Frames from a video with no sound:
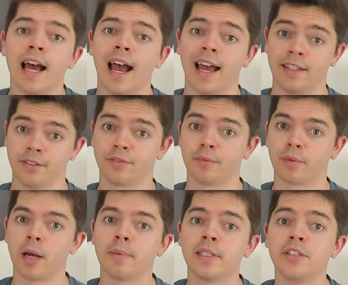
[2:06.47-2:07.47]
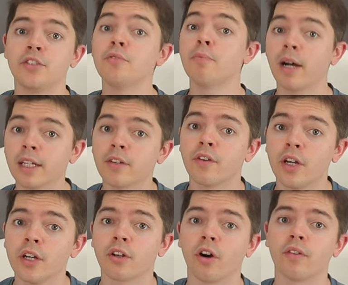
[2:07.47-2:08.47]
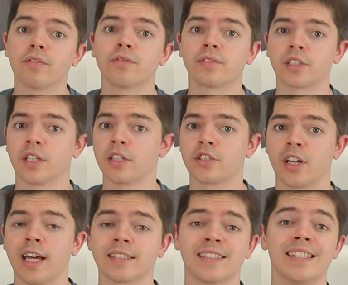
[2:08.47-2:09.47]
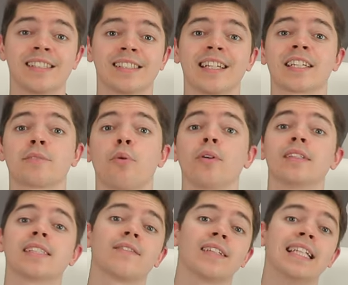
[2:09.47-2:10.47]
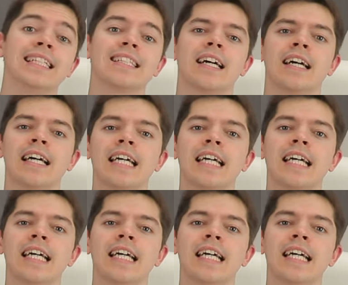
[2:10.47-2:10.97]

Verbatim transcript: And from companies you might have heard of, such as the 6.7 litre